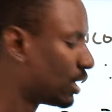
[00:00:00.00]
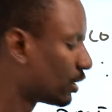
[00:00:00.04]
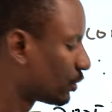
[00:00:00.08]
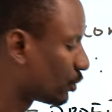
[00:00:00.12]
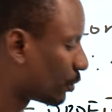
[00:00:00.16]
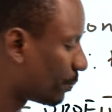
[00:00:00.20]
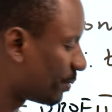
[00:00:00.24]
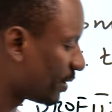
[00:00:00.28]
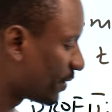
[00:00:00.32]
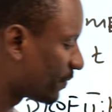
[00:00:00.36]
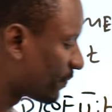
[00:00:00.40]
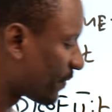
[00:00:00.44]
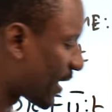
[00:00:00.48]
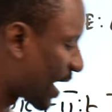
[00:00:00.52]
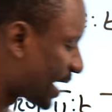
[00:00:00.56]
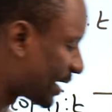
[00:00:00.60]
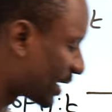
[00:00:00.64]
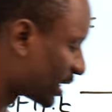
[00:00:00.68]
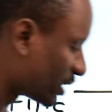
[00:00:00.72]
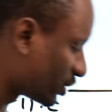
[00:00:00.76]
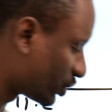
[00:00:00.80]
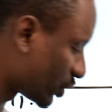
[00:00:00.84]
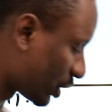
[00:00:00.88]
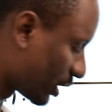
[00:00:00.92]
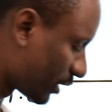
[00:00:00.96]
to be
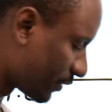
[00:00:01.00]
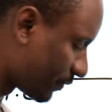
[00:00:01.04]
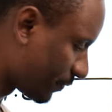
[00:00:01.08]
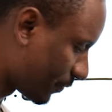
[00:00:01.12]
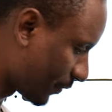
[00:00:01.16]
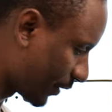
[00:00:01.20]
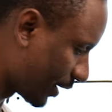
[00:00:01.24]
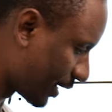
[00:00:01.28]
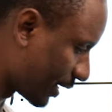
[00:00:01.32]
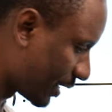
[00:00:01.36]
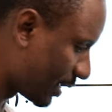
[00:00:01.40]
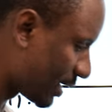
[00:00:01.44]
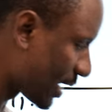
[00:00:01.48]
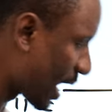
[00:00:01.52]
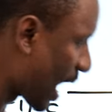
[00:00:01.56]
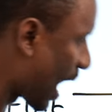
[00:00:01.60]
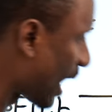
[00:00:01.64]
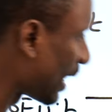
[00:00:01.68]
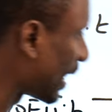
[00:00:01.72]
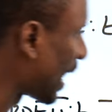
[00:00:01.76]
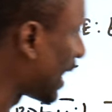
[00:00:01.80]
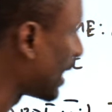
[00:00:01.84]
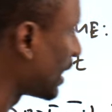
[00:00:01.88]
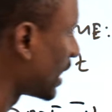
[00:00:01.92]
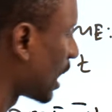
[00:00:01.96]
financially free,
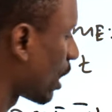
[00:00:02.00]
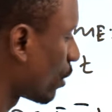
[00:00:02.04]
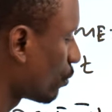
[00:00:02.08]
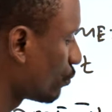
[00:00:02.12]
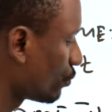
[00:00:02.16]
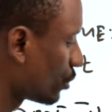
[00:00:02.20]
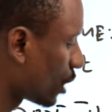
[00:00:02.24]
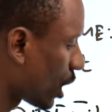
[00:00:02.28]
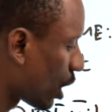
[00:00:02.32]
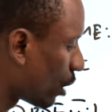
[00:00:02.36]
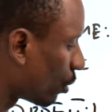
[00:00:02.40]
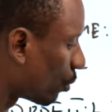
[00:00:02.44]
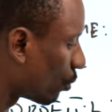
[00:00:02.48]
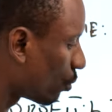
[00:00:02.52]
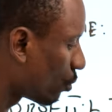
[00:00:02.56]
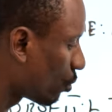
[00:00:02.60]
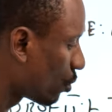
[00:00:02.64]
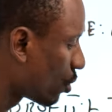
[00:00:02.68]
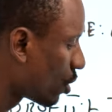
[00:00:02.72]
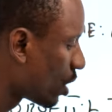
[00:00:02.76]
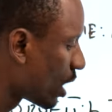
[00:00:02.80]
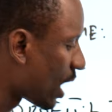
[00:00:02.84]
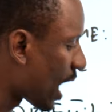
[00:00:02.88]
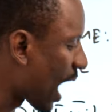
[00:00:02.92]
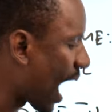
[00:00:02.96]
and I now
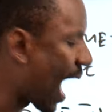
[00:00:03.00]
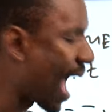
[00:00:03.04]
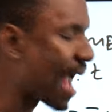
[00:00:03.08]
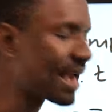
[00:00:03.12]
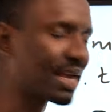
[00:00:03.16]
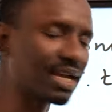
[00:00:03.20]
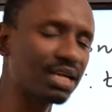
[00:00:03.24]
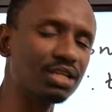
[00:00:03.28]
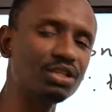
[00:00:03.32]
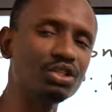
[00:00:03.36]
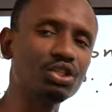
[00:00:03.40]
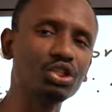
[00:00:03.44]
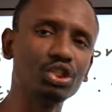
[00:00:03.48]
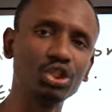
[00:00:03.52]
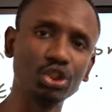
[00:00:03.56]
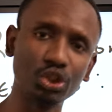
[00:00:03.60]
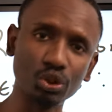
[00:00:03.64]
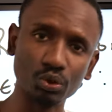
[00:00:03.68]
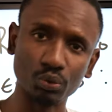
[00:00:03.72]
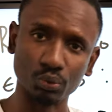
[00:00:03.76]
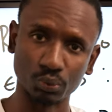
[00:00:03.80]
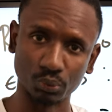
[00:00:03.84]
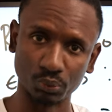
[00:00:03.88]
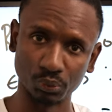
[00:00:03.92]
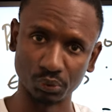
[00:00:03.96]
know I can
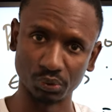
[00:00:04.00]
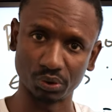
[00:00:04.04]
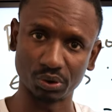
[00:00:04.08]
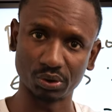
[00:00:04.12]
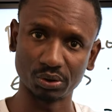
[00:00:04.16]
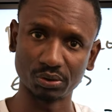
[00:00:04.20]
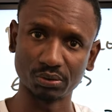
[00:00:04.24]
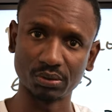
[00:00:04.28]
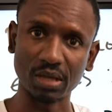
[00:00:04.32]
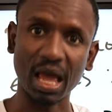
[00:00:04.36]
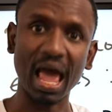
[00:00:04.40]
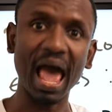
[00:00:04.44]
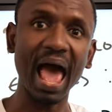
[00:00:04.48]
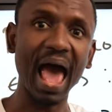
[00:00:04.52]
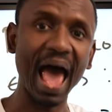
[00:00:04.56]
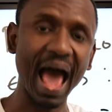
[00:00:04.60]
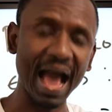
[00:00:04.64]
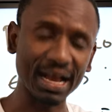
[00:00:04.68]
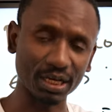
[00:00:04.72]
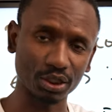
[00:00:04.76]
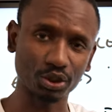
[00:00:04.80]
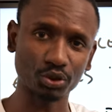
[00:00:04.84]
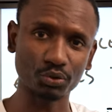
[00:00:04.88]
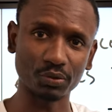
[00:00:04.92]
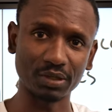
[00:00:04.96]
use
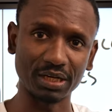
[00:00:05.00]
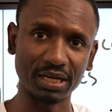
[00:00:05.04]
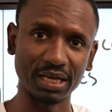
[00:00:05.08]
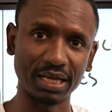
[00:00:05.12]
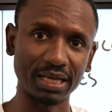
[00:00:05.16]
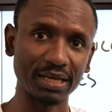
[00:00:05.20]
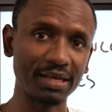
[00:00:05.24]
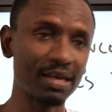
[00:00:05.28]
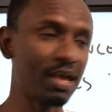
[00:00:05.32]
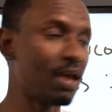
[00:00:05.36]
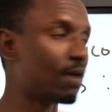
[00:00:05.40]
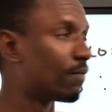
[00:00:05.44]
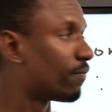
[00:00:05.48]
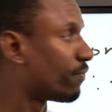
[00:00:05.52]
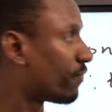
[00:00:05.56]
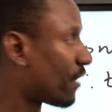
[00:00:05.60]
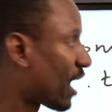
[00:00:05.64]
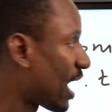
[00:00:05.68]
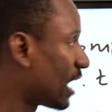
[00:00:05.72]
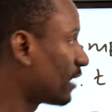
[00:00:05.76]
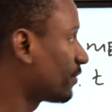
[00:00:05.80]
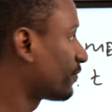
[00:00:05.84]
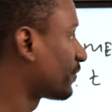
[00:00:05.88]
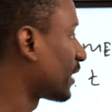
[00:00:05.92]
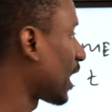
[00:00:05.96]
actually
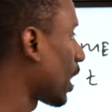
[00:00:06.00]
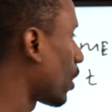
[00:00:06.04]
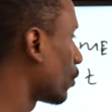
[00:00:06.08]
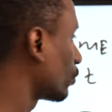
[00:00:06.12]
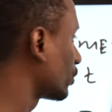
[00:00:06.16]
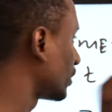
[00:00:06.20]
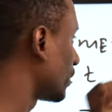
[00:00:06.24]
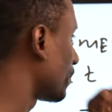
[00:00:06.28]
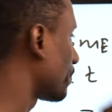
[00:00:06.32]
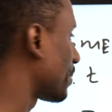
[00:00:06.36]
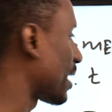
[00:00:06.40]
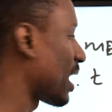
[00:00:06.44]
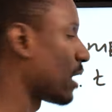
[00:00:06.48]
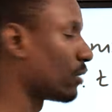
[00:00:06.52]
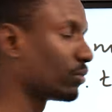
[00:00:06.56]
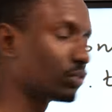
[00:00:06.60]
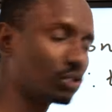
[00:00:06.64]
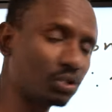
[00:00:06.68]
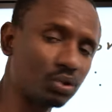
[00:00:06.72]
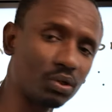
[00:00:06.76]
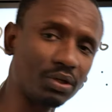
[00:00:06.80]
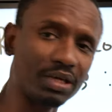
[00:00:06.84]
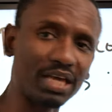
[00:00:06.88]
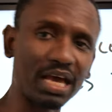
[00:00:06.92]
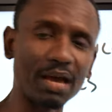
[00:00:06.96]

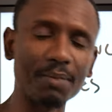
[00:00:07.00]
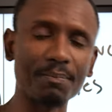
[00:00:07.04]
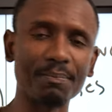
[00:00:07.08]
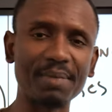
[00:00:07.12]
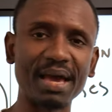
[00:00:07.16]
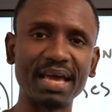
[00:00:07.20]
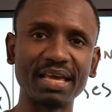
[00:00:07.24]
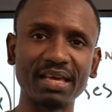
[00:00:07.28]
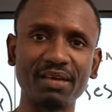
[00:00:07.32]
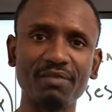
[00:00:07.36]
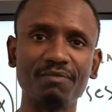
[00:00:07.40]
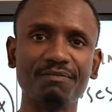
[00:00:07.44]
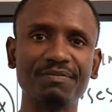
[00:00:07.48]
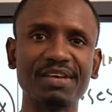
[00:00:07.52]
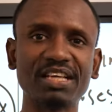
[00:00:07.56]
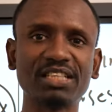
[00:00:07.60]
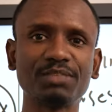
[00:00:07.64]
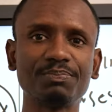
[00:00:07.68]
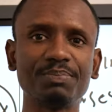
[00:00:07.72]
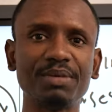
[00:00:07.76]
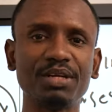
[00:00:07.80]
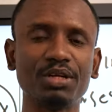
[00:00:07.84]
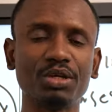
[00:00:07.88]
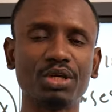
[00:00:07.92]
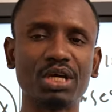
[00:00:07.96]
£5,000 to get my
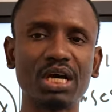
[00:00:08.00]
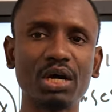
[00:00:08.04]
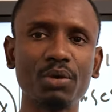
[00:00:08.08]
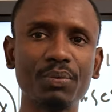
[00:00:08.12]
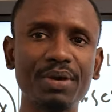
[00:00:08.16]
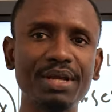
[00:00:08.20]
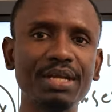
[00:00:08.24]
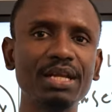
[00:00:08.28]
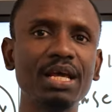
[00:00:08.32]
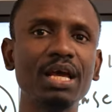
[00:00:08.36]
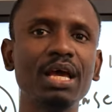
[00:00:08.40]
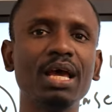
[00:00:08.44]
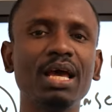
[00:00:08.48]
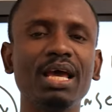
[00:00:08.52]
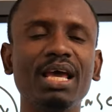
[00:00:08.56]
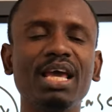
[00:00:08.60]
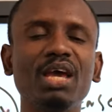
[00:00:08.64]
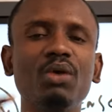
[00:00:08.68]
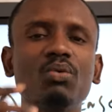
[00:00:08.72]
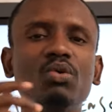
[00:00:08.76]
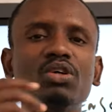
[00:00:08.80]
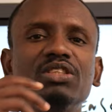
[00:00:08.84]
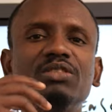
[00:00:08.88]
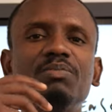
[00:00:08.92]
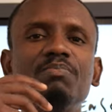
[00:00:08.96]
investment going
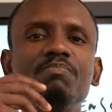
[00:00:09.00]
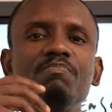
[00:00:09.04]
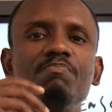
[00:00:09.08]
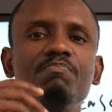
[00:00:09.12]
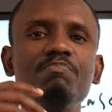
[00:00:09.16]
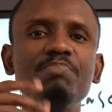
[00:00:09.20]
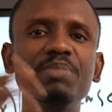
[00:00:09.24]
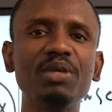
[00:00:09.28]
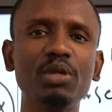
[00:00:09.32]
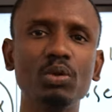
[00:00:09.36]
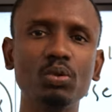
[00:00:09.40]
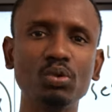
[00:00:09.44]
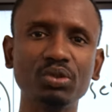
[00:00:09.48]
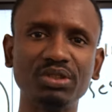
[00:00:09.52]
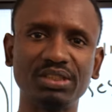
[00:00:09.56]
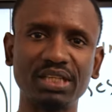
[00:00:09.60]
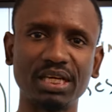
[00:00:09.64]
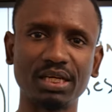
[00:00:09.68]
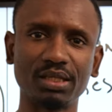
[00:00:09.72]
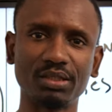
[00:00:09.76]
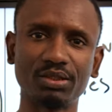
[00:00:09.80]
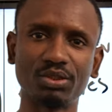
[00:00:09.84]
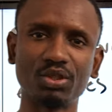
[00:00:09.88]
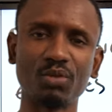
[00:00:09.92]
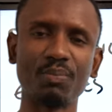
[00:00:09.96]
It was
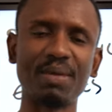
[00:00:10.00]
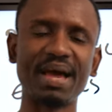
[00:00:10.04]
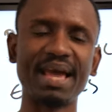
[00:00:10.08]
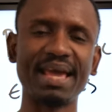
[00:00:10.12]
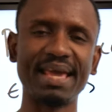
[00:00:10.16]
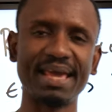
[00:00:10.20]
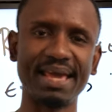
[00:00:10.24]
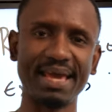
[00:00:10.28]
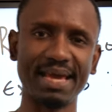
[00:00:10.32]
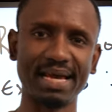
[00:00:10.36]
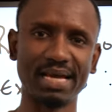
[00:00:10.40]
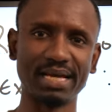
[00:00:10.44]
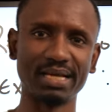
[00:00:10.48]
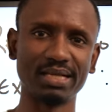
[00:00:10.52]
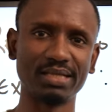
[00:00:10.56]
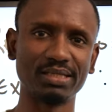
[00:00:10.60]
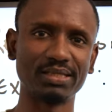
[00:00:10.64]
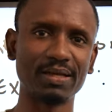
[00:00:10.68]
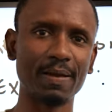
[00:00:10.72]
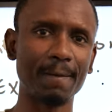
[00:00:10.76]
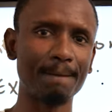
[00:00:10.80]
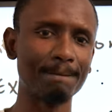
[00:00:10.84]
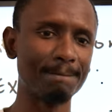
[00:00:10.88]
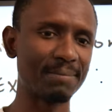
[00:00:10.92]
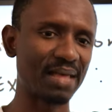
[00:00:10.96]
music to my
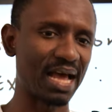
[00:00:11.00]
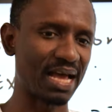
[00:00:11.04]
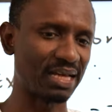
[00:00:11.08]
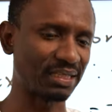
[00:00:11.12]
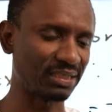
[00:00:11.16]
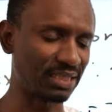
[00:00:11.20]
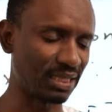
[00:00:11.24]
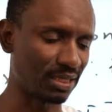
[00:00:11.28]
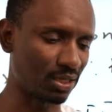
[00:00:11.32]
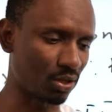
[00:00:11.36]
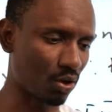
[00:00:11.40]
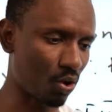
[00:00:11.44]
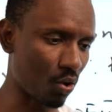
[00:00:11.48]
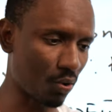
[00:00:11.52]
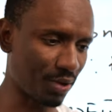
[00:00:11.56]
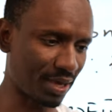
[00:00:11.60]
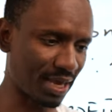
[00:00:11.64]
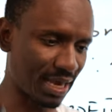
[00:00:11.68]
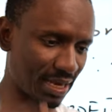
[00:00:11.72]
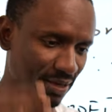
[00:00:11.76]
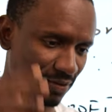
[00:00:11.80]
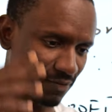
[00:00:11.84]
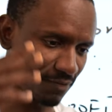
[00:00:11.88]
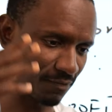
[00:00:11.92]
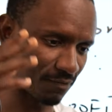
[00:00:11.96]
ears. I said,
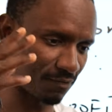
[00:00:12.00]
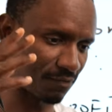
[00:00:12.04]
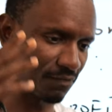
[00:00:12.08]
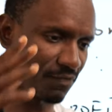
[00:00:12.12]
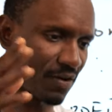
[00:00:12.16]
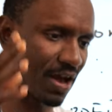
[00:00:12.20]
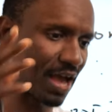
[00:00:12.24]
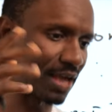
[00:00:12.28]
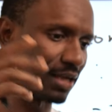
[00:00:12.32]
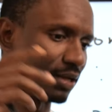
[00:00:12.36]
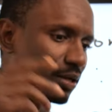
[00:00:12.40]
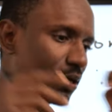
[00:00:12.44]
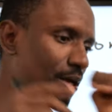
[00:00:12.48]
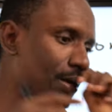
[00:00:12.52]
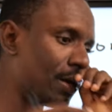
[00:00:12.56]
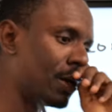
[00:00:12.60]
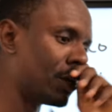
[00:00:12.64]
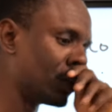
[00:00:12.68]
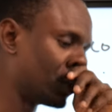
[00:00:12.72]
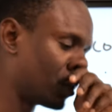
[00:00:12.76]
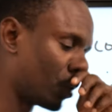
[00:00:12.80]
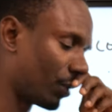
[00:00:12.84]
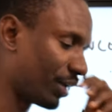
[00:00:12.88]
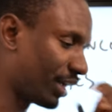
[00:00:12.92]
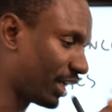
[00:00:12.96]
okay, fine.
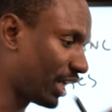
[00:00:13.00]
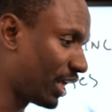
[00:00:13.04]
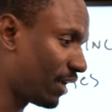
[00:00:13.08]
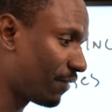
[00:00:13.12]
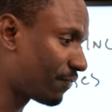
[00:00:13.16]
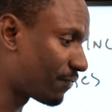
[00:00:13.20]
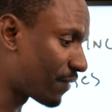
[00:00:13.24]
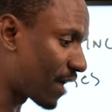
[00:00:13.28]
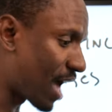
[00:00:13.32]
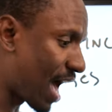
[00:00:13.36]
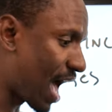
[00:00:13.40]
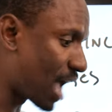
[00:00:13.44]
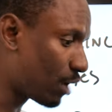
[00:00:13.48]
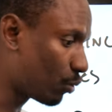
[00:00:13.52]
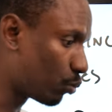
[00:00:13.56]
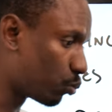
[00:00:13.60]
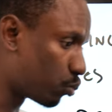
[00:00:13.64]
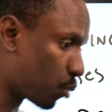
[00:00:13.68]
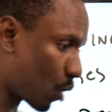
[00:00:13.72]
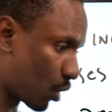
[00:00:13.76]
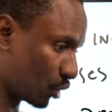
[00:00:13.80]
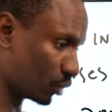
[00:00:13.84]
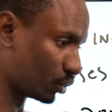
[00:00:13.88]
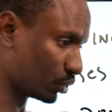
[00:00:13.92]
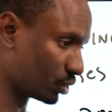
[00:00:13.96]
So if I
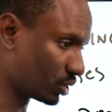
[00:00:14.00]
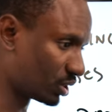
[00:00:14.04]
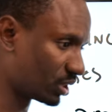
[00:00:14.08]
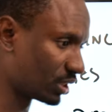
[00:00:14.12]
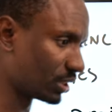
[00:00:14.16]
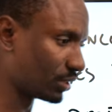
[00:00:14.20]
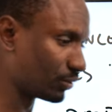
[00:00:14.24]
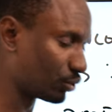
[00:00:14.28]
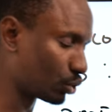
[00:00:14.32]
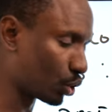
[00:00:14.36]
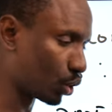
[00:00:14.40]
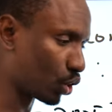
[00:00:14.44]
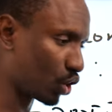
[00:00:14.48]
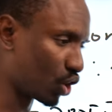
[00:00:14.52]
was to